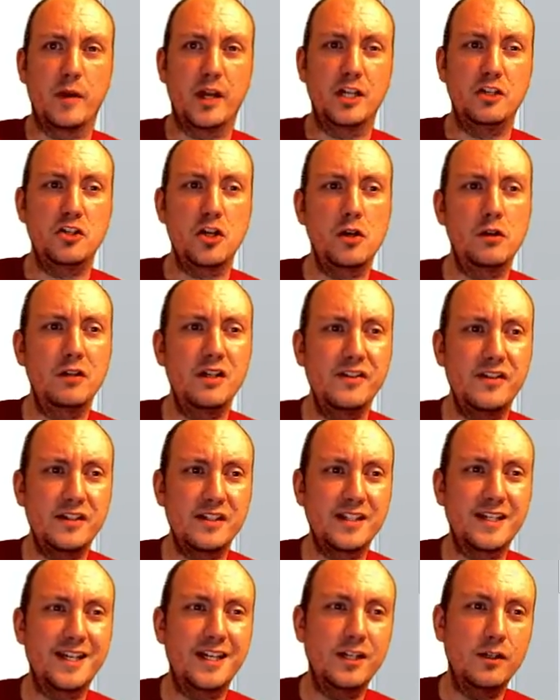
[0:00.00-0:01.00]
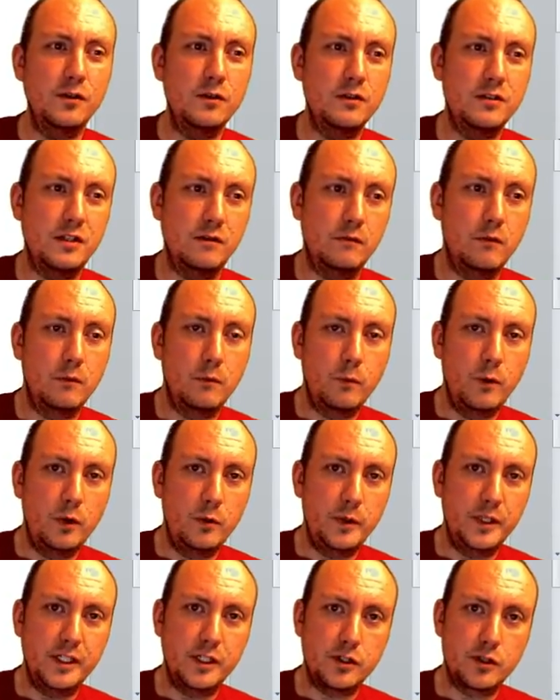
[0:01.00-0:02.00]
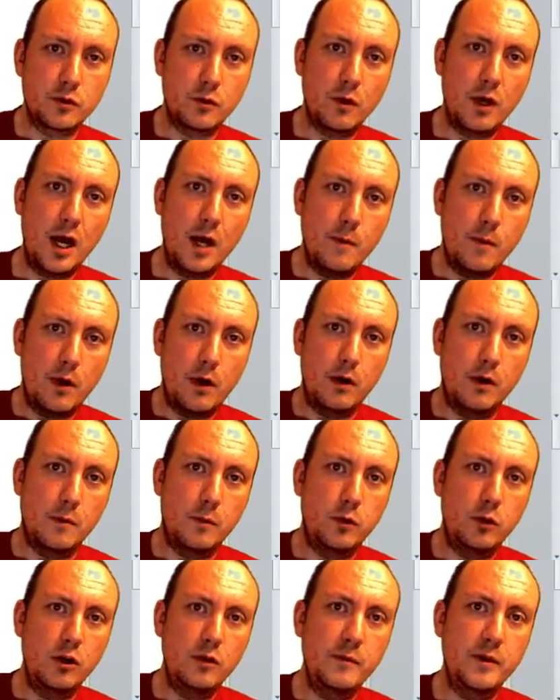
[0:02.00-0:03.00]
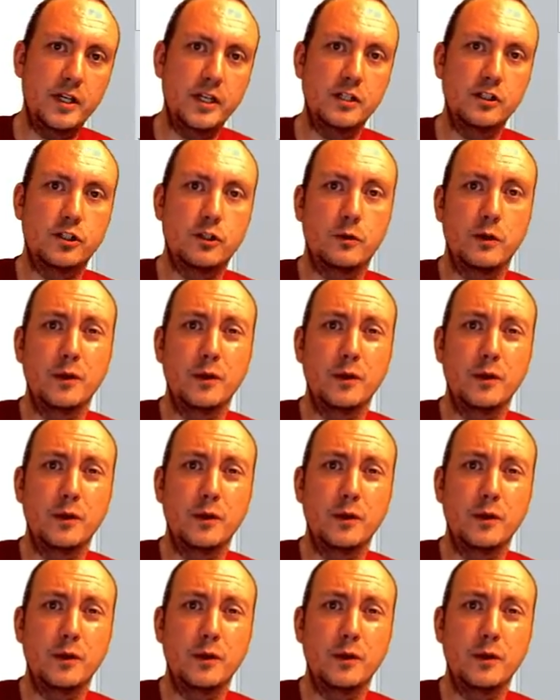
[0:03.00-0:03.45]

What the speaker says: Generally the skills, and when we describe our employment history,